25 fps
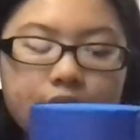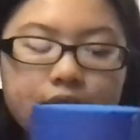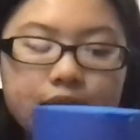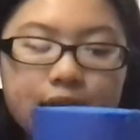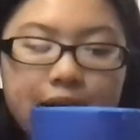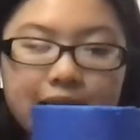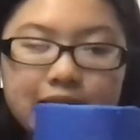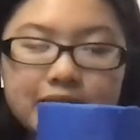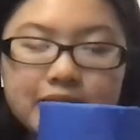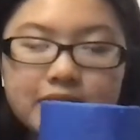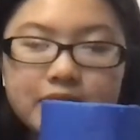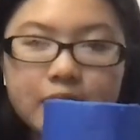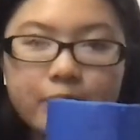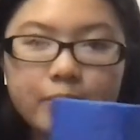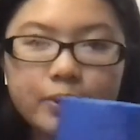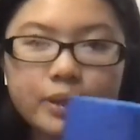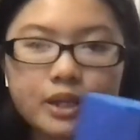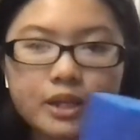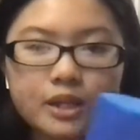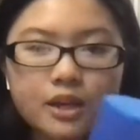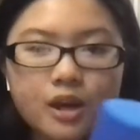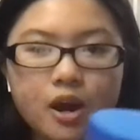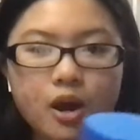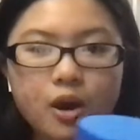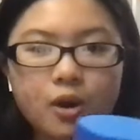That's how we
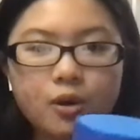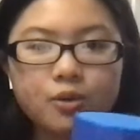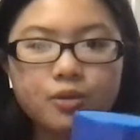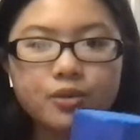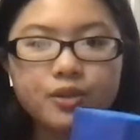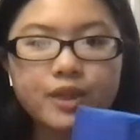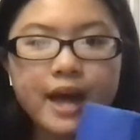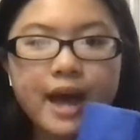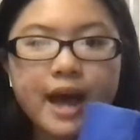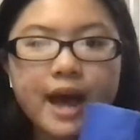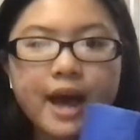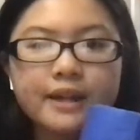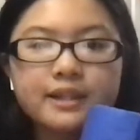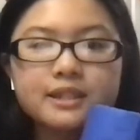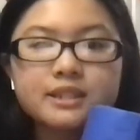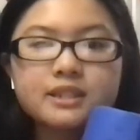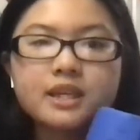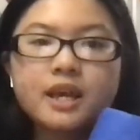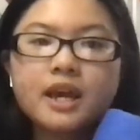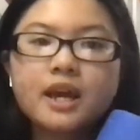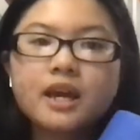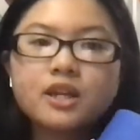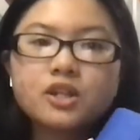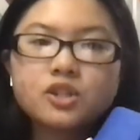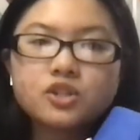know that
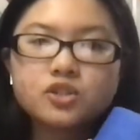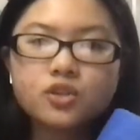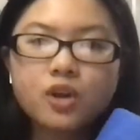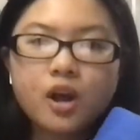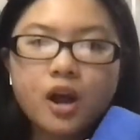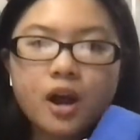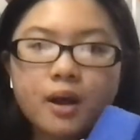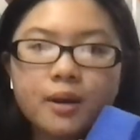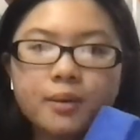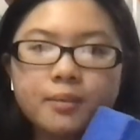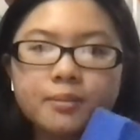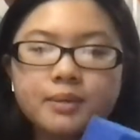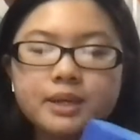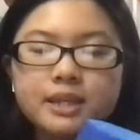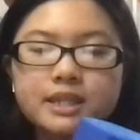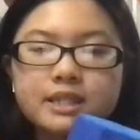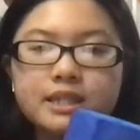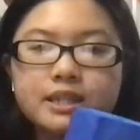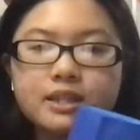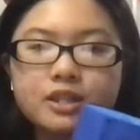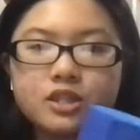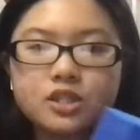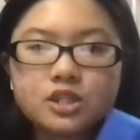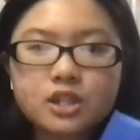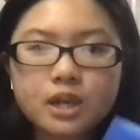a drum is
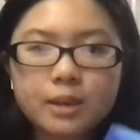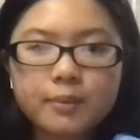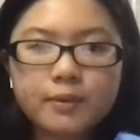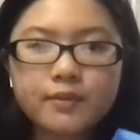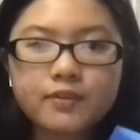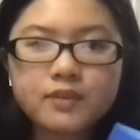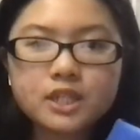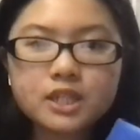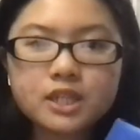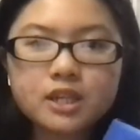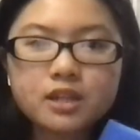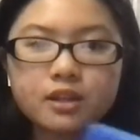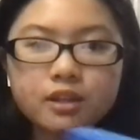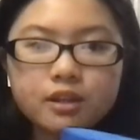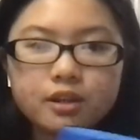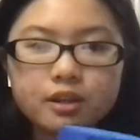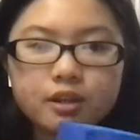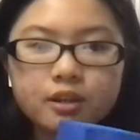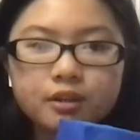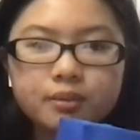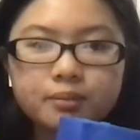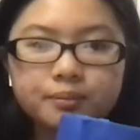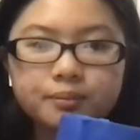in the shape of a cylinder.